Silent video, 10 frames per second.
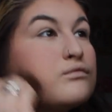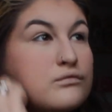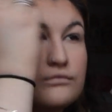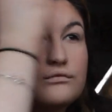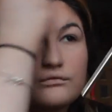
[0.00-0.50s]

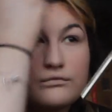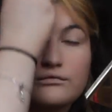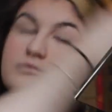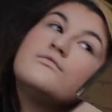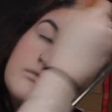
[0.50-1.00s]

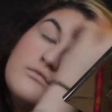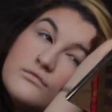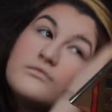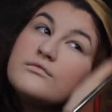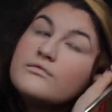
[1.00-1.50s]

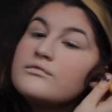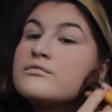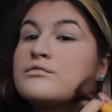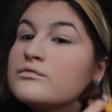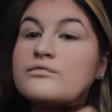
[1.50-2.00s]

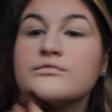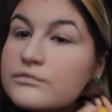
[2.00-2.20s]
Nothing is said.